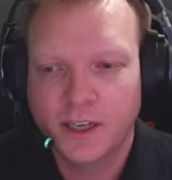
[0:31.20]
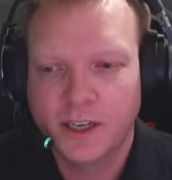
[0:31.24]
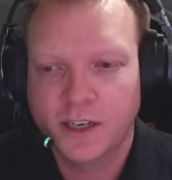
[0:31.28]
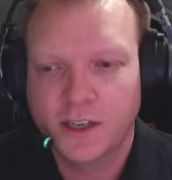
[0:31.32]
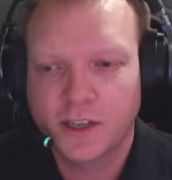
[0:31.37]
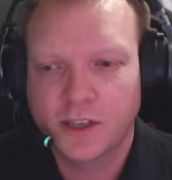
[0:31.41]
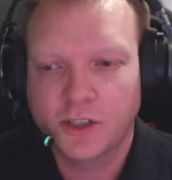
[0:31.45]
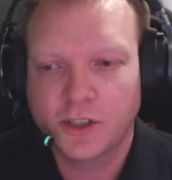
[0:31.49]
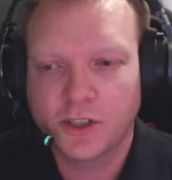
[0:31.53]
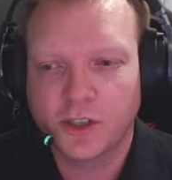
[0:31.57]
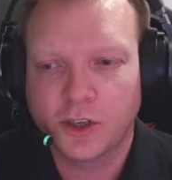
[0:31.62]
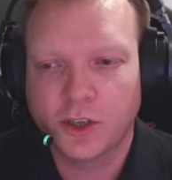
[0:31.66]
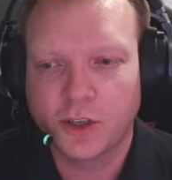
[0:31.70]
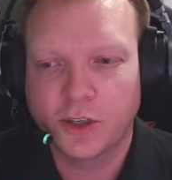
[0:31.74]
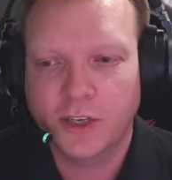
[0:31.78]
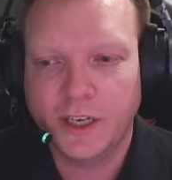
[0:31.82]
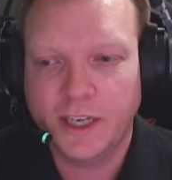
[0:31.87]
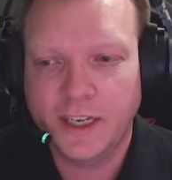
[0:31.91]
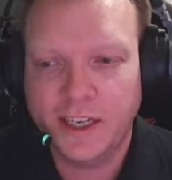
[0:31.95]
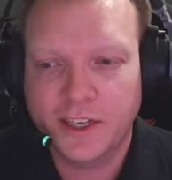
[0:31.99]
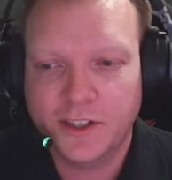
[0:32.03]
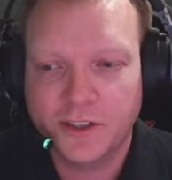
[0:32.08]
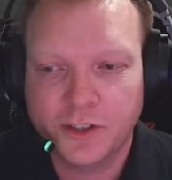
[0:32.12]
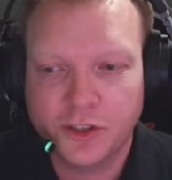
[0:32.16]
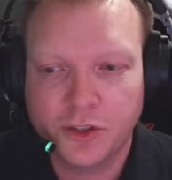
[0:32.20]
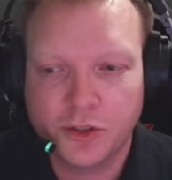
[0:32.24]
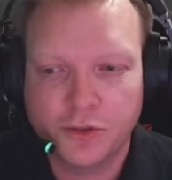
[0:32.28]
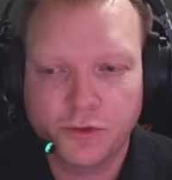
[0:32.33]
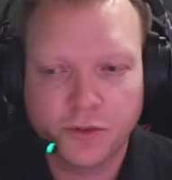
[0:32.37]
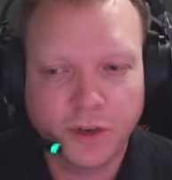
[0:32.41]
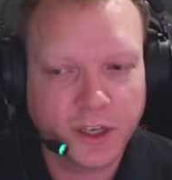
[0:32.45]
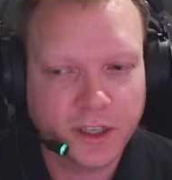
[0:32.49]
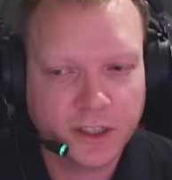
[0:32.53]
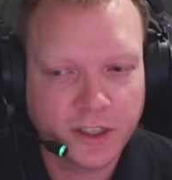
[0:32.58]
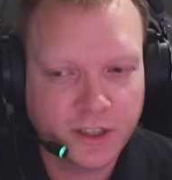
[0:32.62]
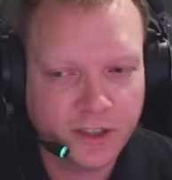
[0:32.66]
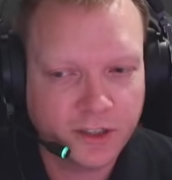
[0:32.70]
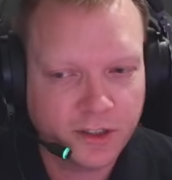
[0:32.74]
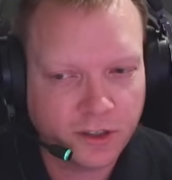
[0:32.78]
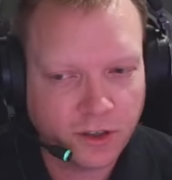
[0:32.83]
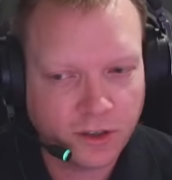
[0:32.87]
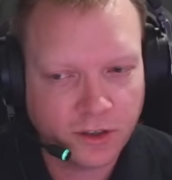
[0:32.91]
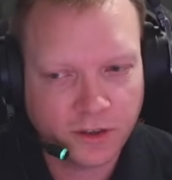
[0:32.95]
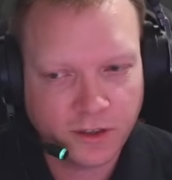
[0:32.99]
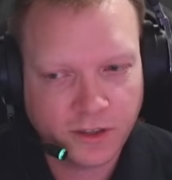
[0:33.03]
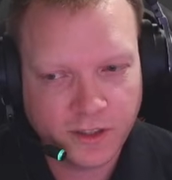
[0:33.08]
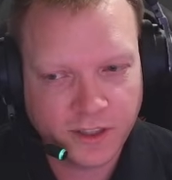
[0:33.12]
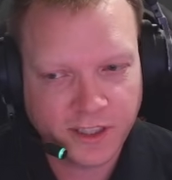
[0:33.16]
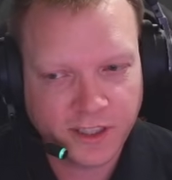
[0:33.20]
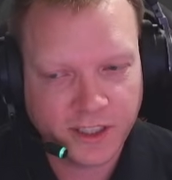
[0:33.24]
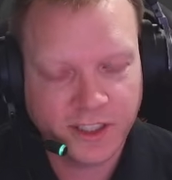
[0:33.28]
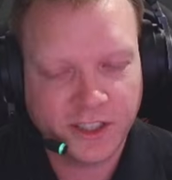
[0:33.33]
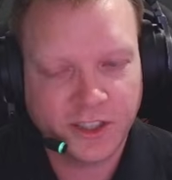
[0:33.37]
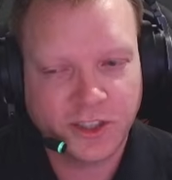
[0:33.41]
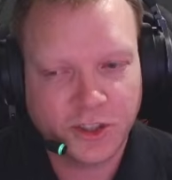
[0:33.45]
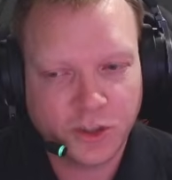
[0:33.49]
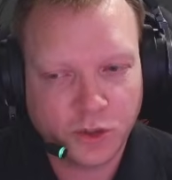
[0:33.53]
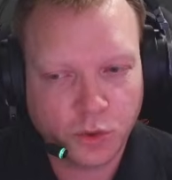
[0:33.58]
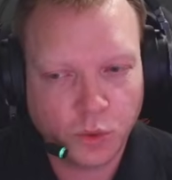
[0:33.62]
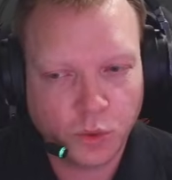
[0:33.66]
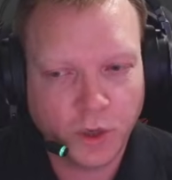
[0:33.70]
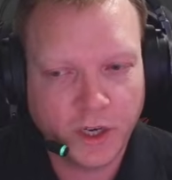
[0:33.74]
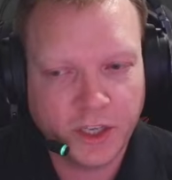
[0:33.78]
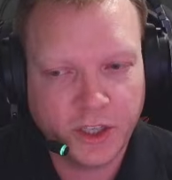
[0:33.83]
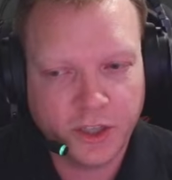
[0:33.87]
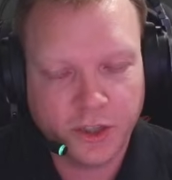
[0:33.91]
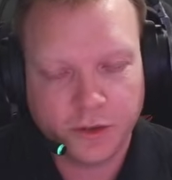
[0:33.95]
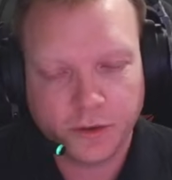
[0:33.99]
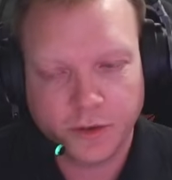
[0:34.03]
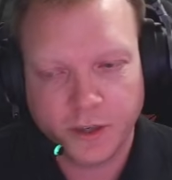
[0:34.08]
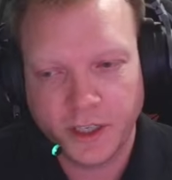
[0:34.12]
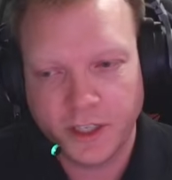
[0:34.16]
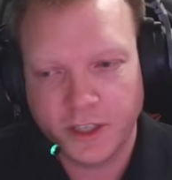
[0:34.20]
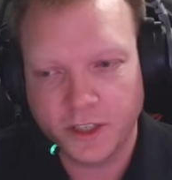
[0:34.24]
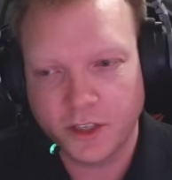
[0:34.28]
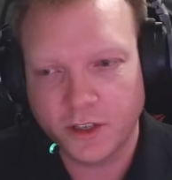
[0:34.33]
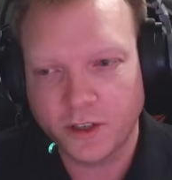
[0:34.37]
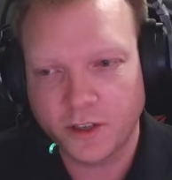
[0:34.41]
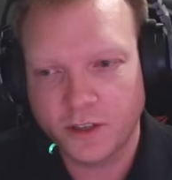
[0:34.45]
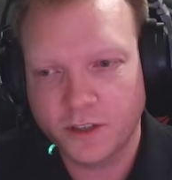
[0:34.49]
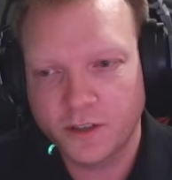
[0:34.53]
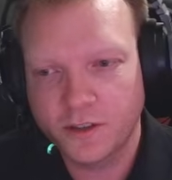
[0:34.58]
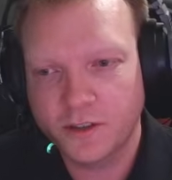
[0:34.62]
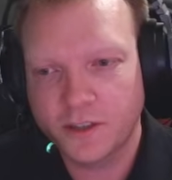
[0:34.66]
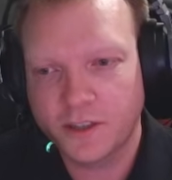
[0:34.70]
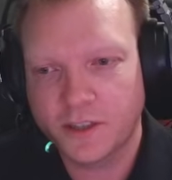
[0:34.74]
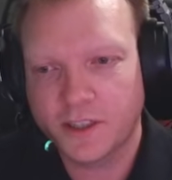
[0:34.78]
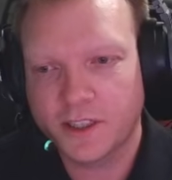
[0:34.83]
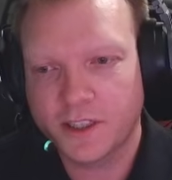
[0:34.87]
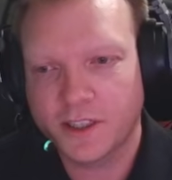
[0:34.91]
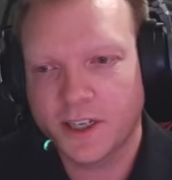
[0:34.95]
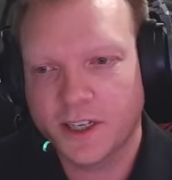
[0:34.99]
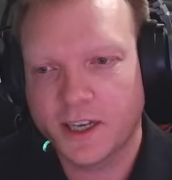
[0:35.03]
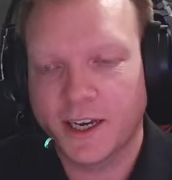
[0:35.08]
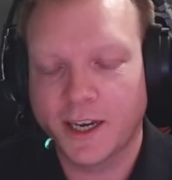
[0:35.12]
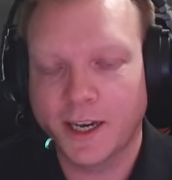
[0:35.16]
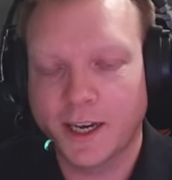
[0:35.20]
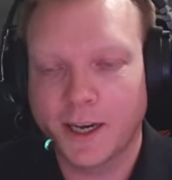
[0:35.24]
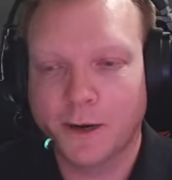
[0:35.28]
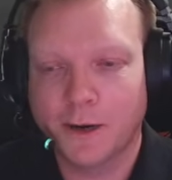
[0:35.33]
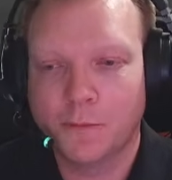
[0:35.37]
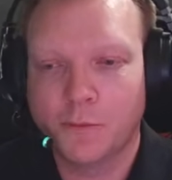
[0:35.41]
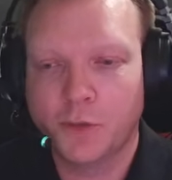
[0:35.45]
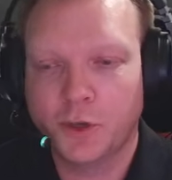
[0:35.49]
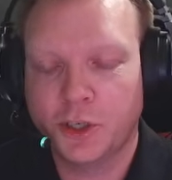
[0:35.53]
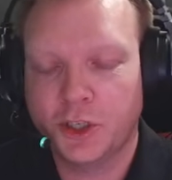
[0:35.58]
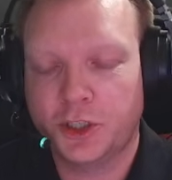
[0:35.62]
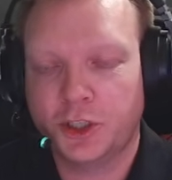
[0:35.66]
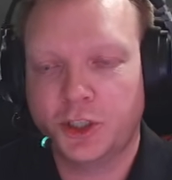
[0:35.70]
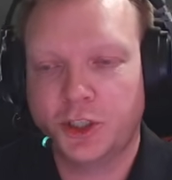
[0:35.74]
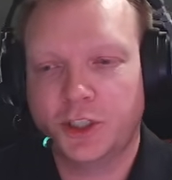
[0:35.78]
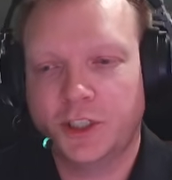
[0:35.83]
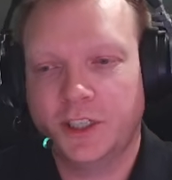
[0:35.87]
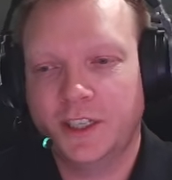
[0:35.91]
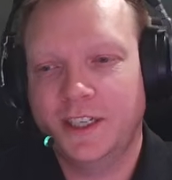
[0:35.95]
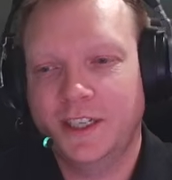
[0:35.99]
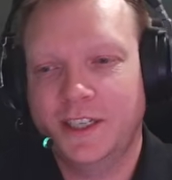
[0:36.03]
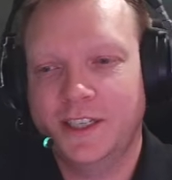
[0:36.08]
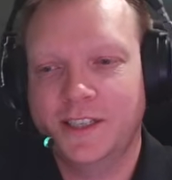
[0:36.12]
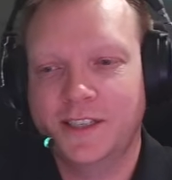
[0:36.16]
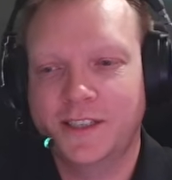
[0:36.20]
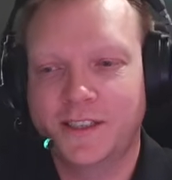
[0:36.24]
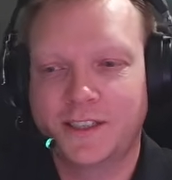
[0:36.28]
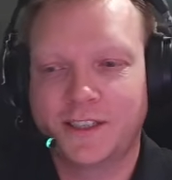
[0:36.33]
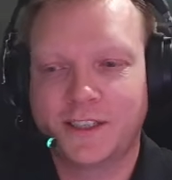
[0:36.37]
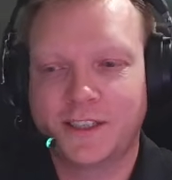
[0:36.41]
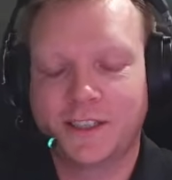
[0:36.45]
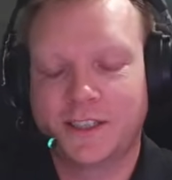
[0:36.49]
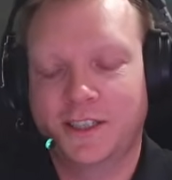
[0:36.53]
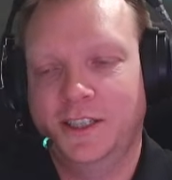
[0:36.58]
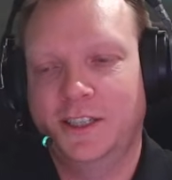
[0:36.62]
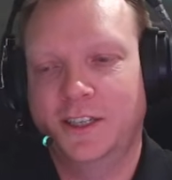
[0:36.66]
So in Australian dollars, it's $23, which is,